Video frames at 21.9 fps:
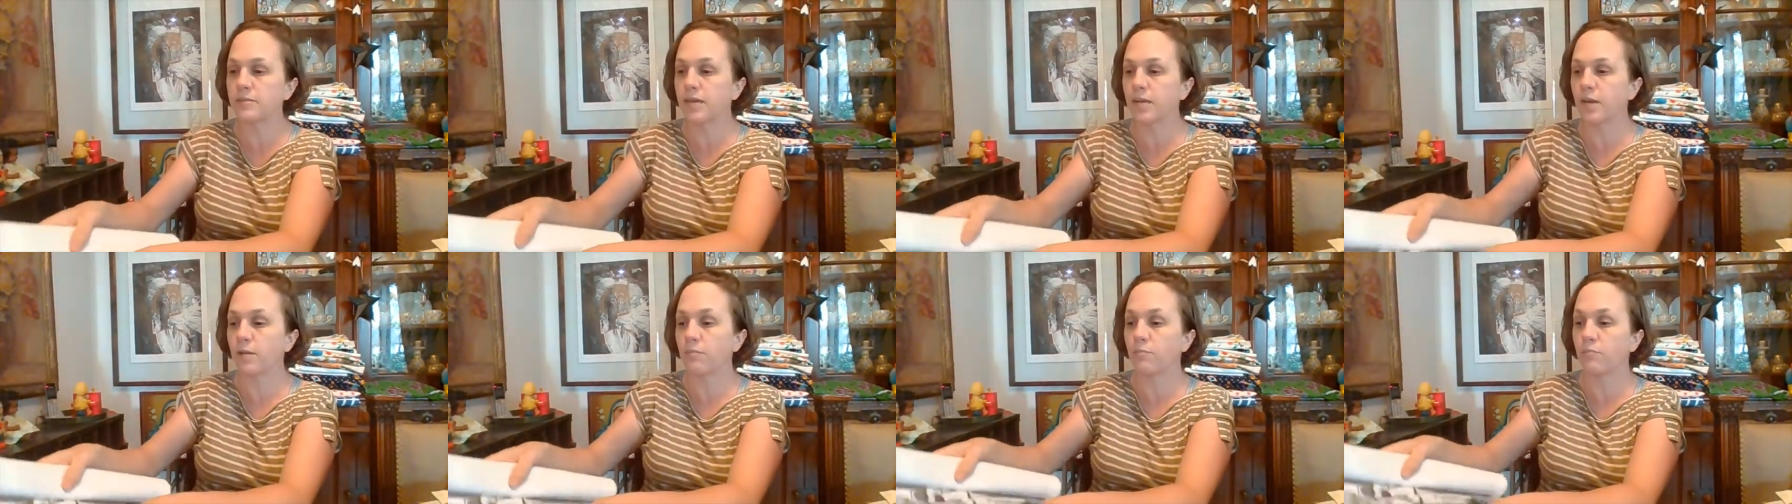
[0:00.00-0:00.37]

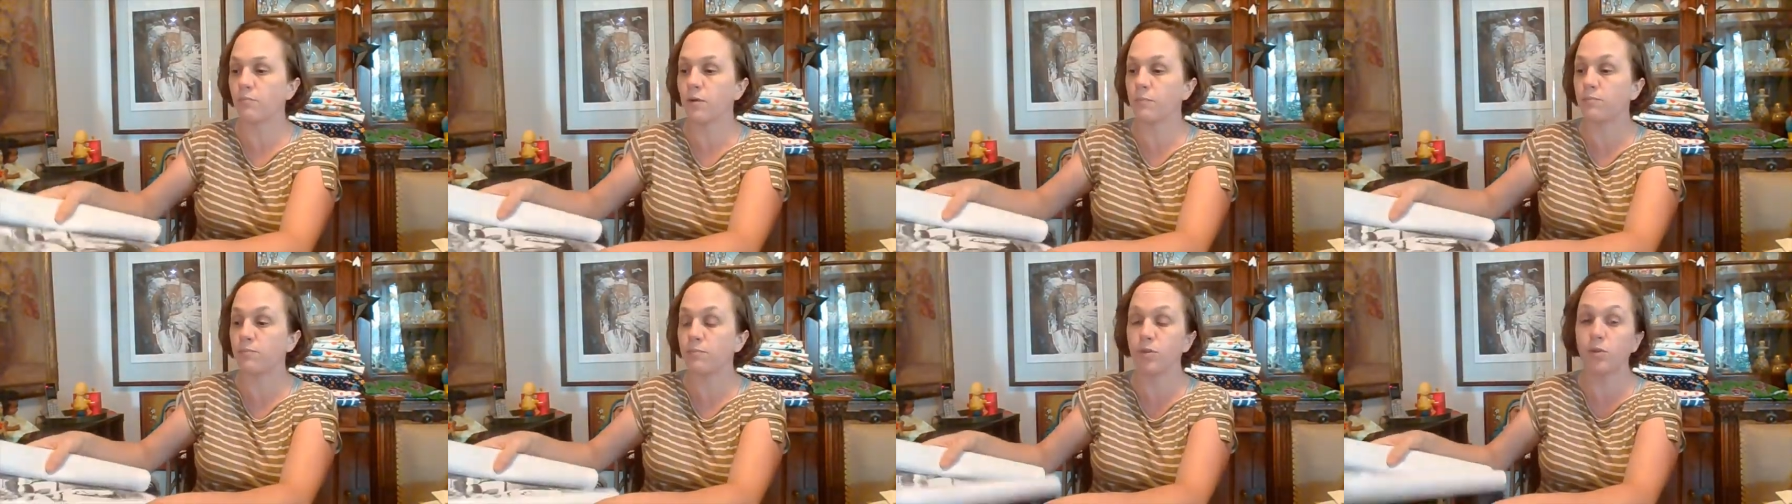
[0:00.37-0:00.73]
like
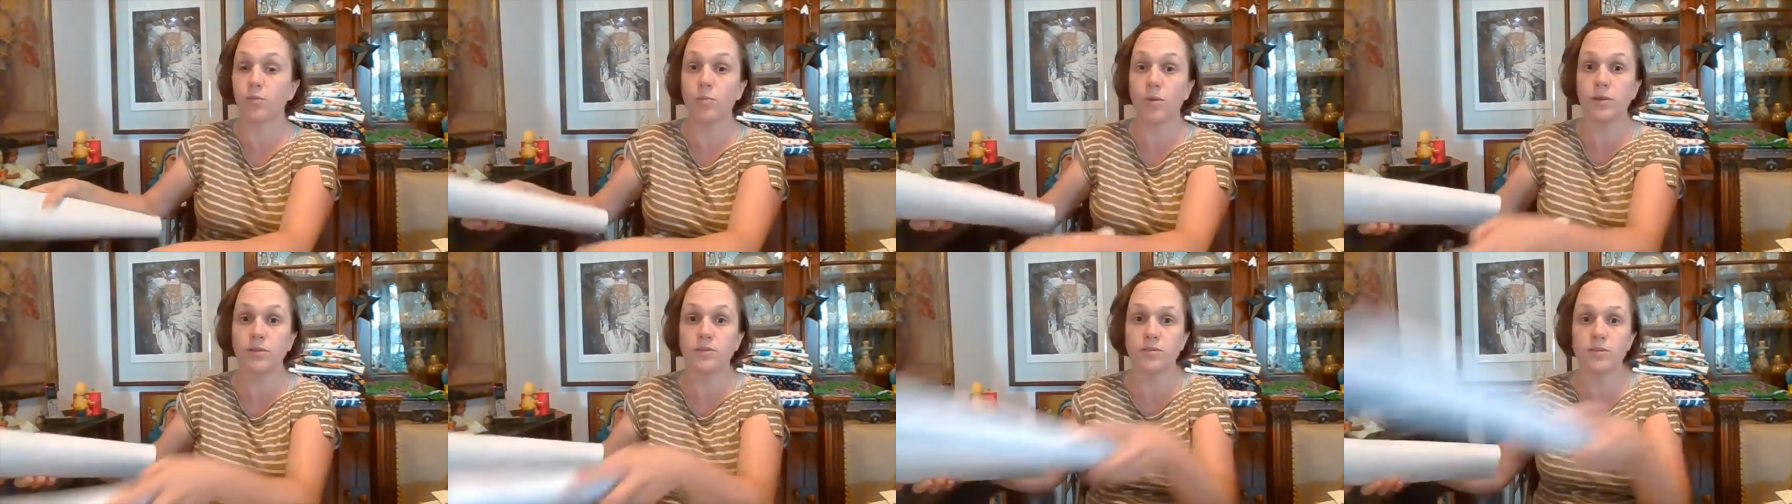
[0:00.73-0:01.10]
what
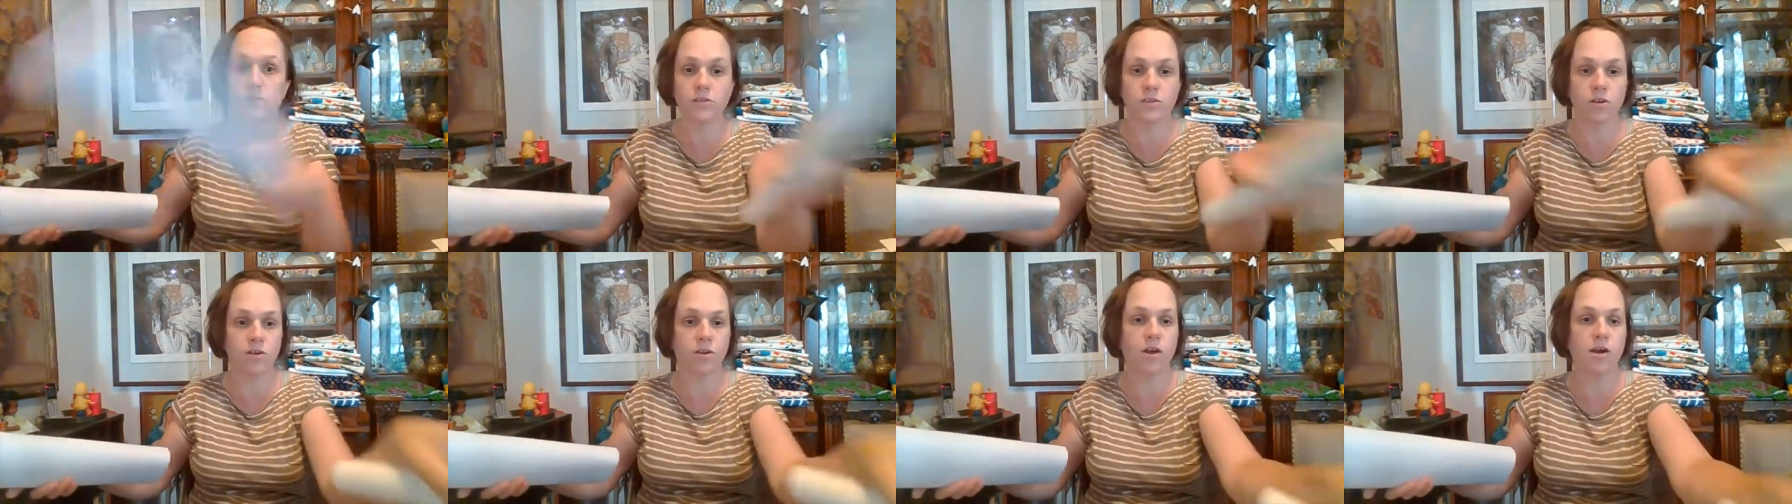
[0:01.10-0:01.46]
blueprints
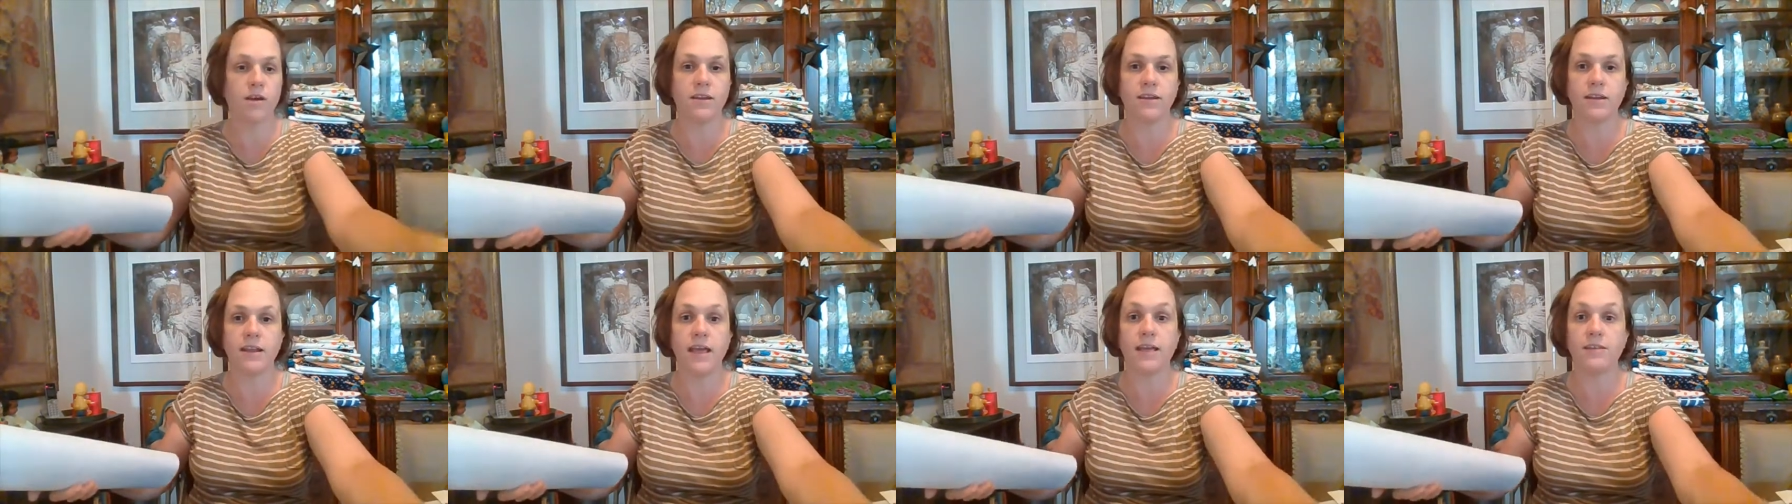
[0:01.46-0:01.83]
are on
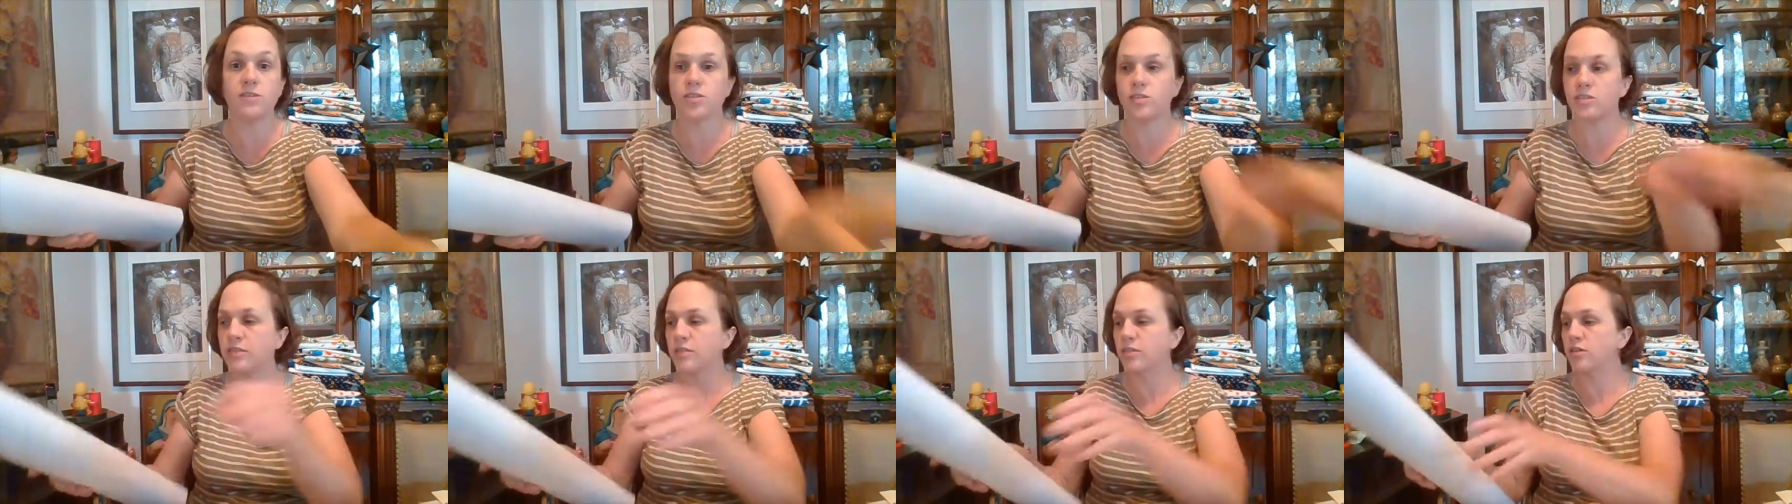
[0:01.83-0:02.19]
and
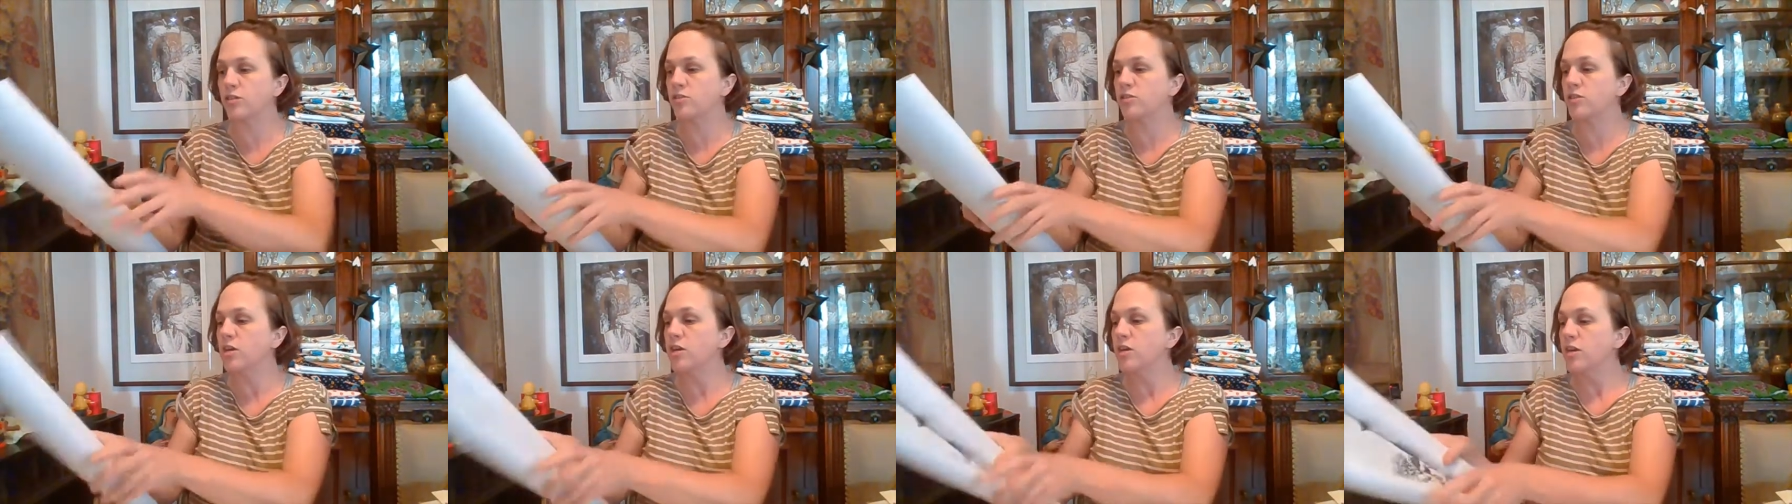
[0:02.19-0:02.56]

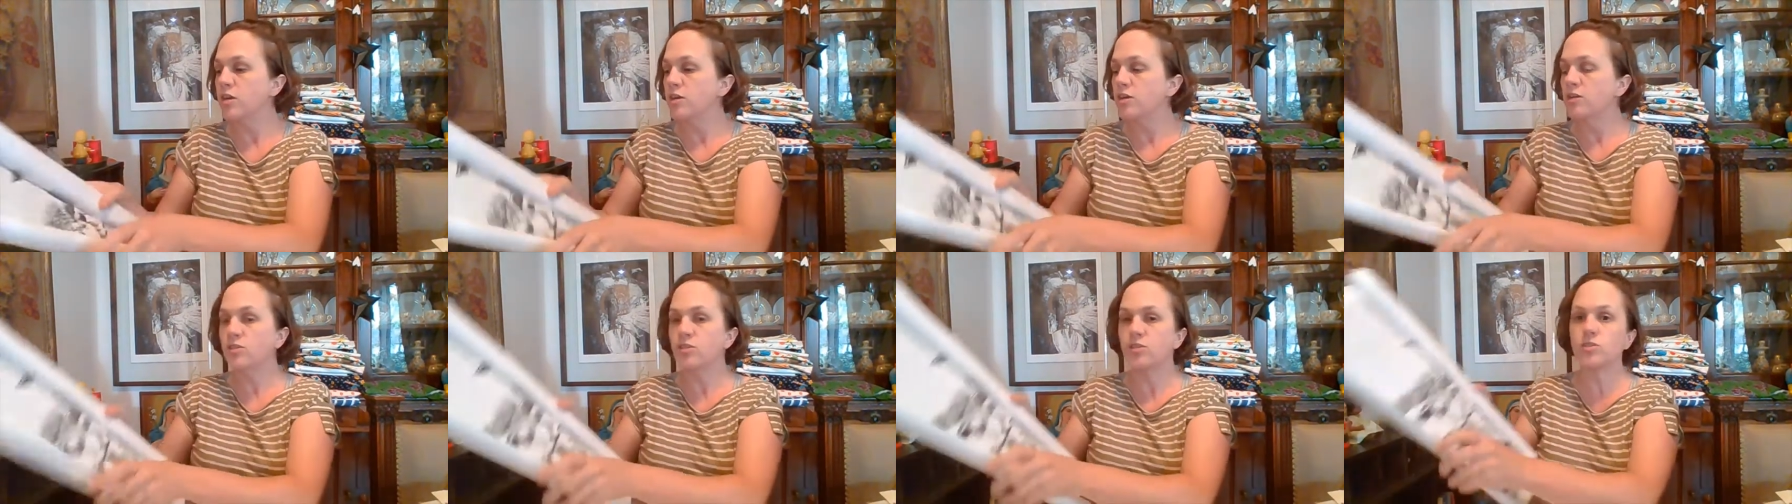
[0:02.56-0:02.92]
engineers.
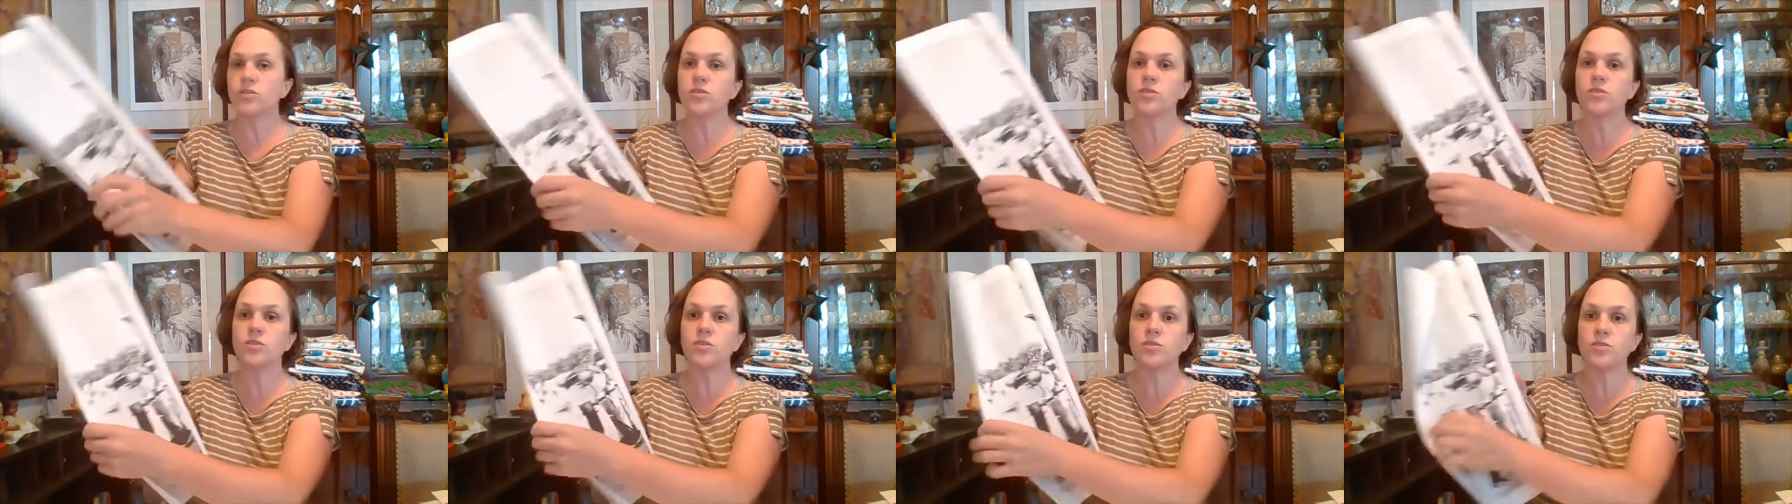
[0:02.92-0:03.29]
So
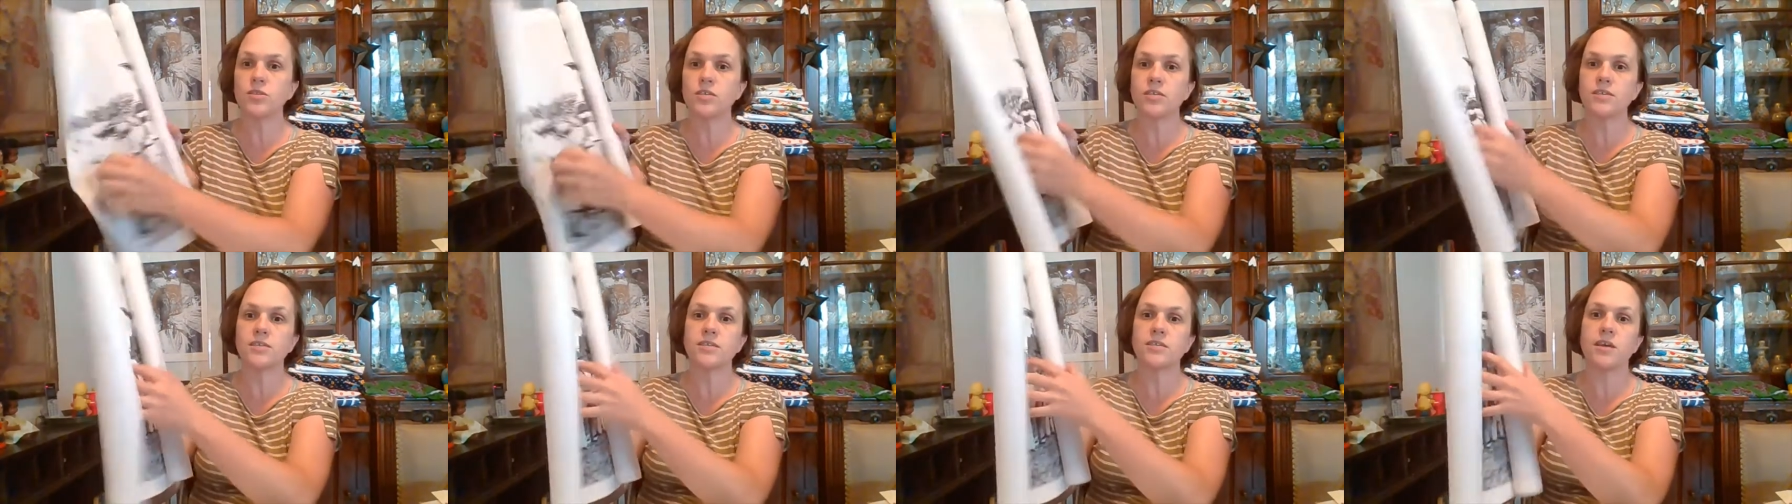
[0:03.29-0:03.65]
to do
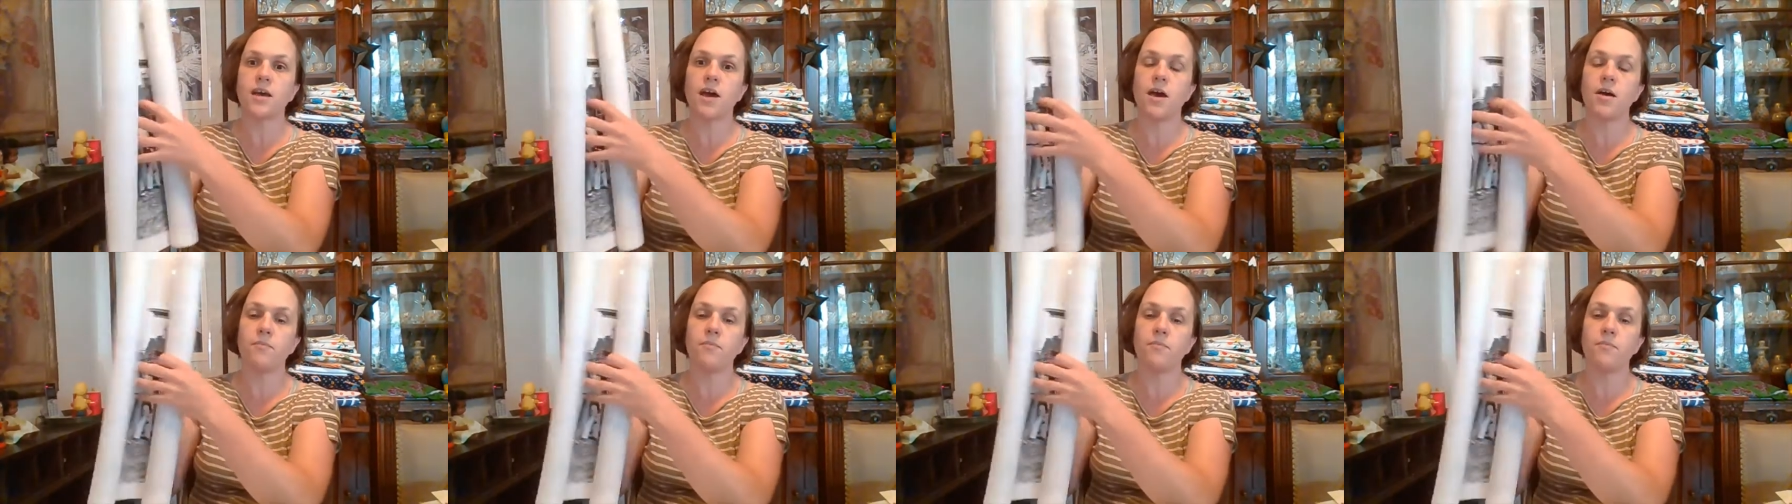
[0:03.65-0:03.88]
this,